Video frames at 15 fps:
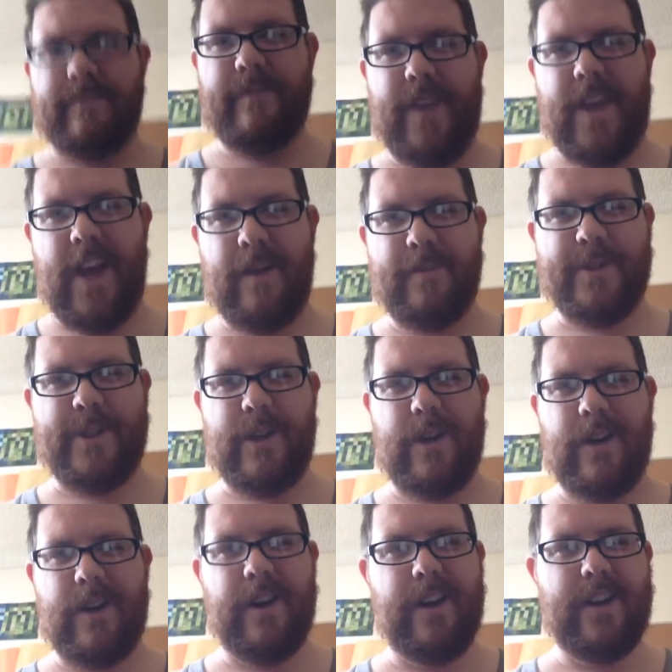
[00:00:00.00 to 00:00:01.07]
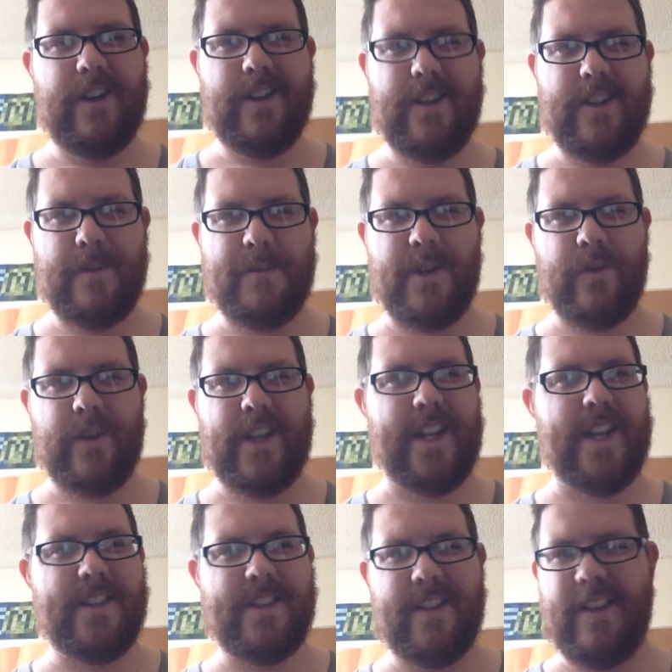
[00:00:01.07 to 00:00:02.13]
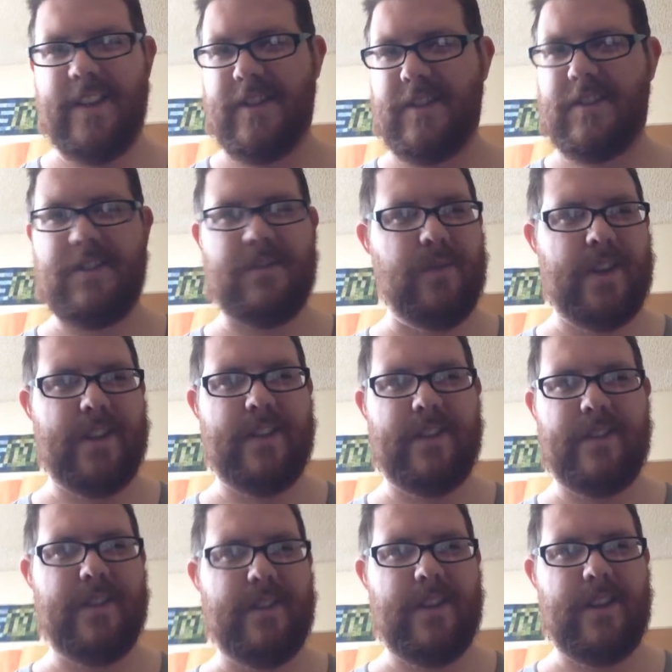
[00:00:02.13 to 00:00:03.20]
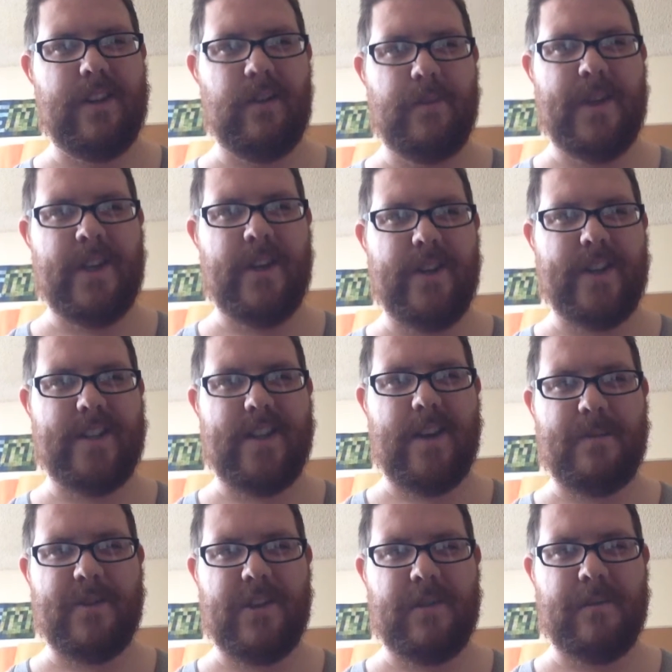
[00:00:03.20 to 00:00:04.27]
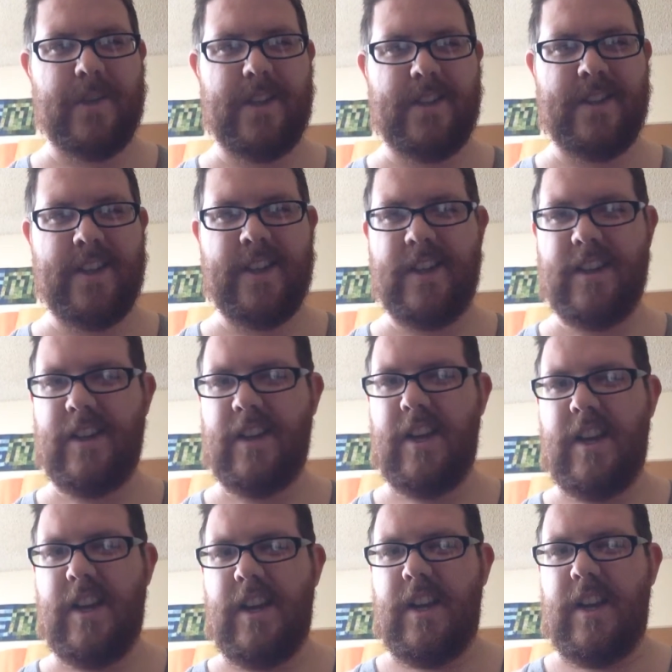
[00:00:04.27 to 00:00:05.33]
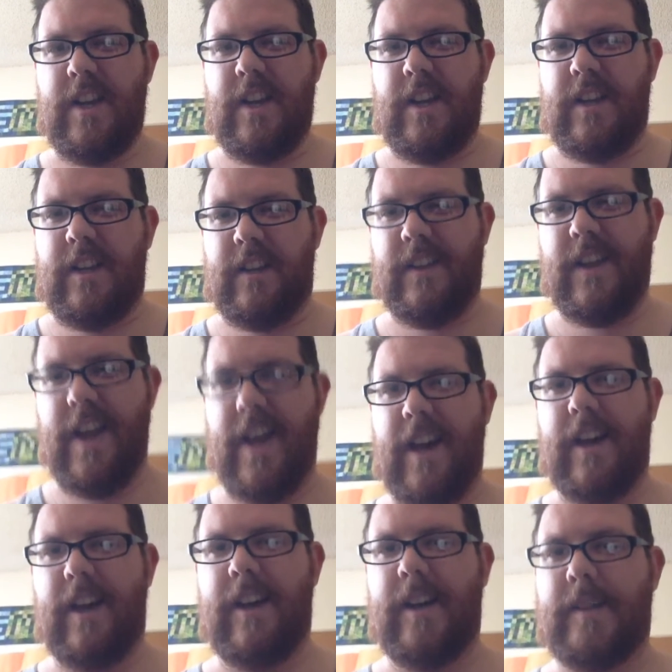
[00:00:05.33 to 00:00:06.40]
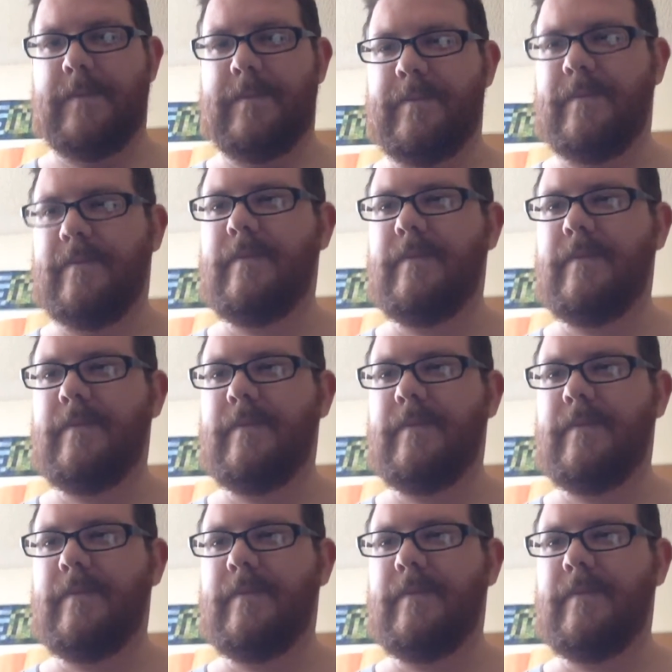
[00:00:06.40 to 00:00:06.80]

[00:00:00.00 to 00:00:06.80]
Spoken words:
yeah, I'm sure when they get to this one, it'll be no exception. But yeah,